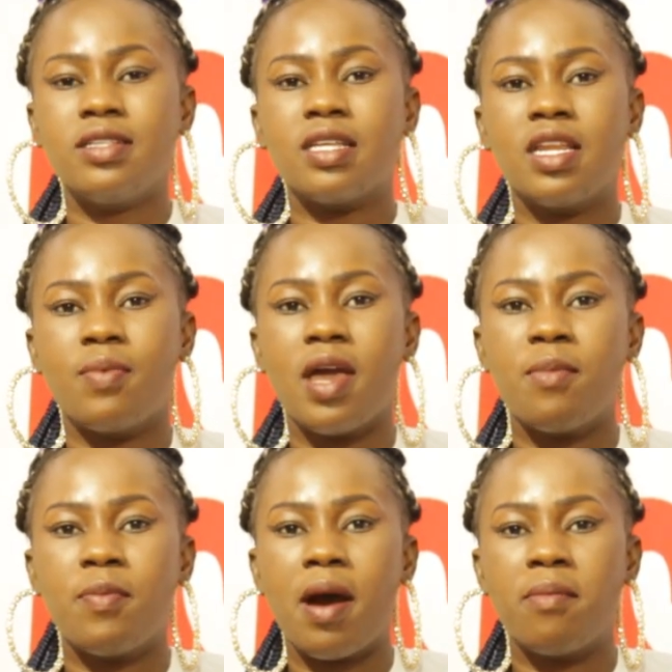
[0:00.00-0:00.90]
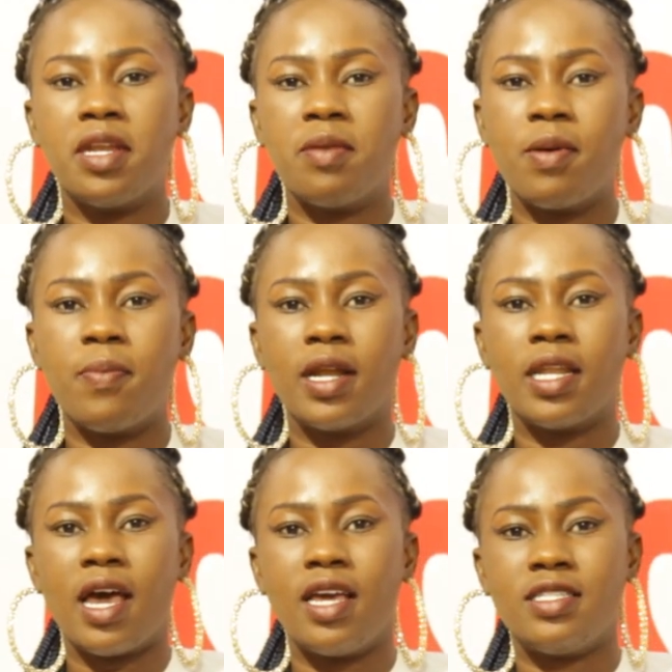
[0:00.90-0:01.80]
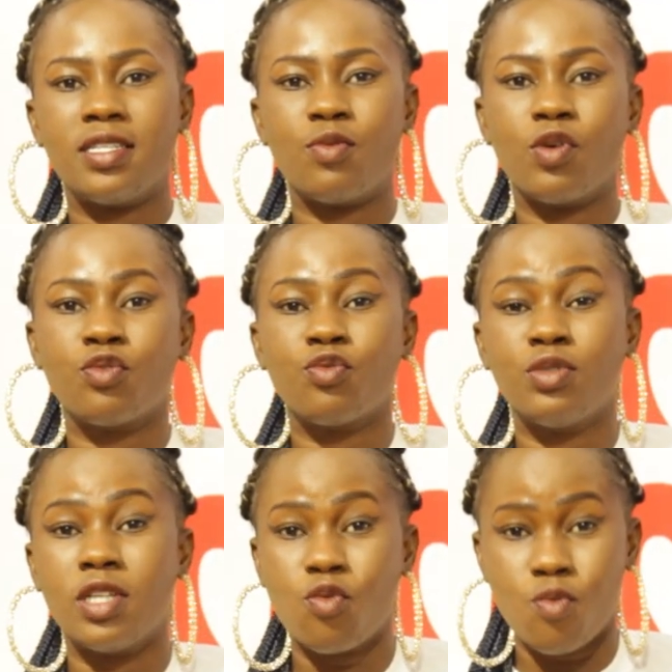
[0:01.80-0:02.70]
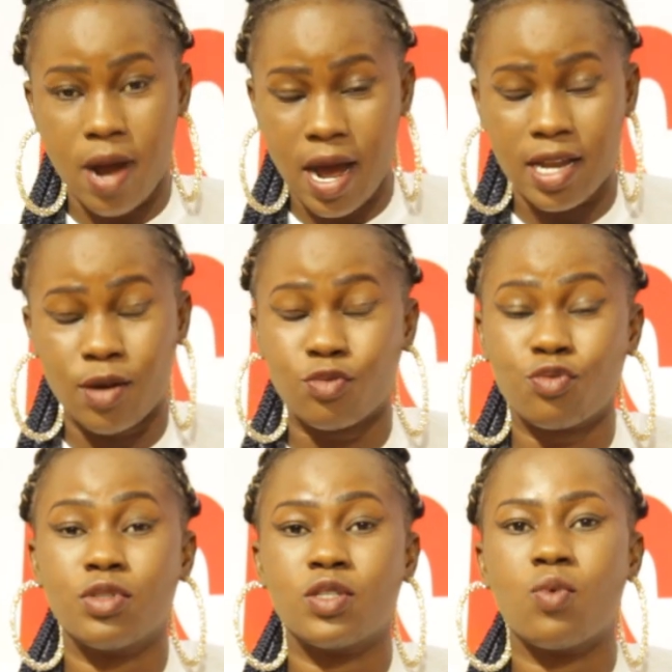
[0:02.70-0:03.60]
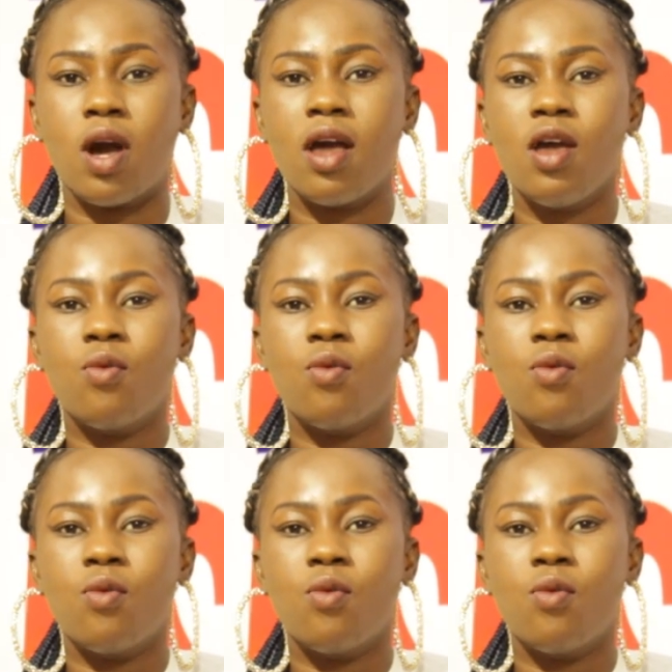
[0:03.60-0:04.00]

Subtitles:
se de be ya me bam de ne beba na ensem wo so so jaguma na wo so wote wa